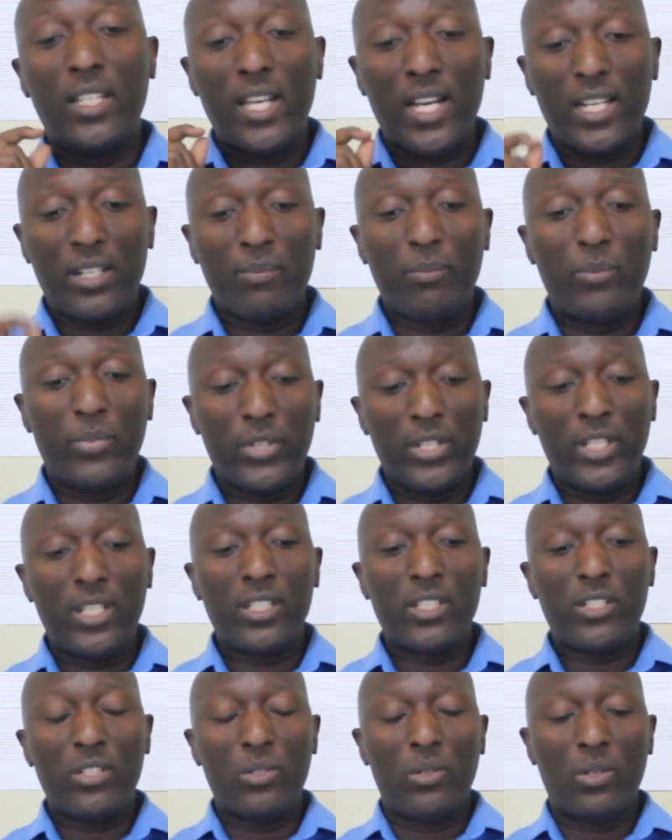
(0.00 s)
That
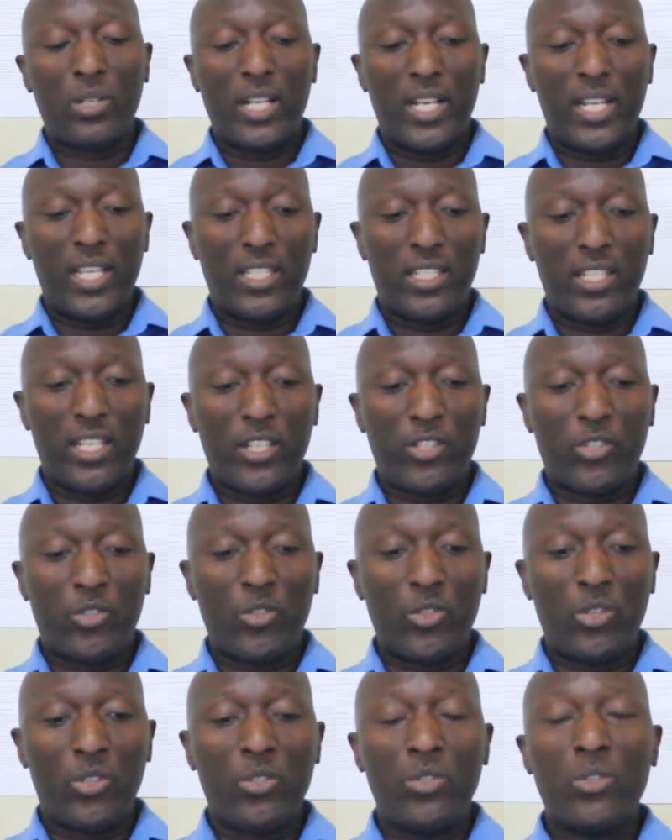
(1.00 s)
brings the
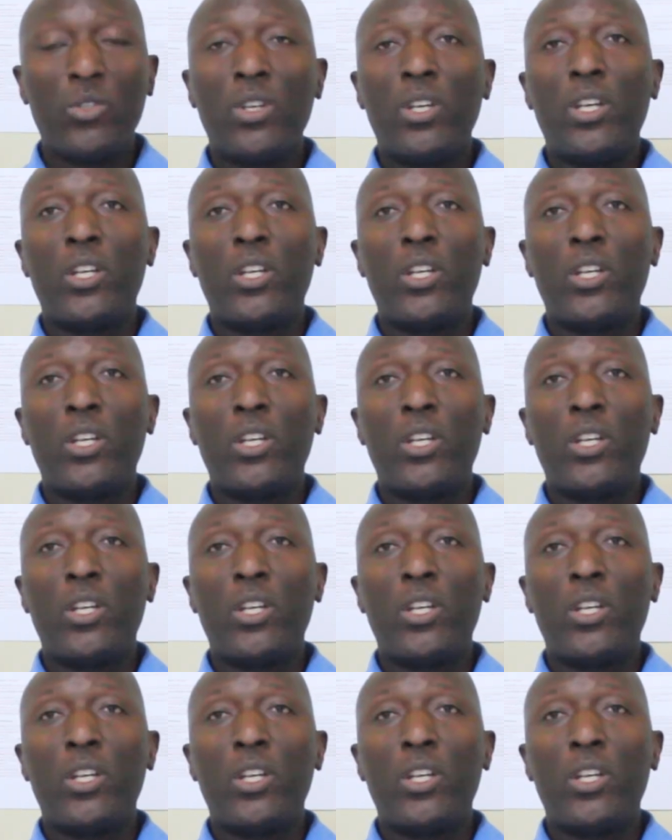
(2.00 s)
organization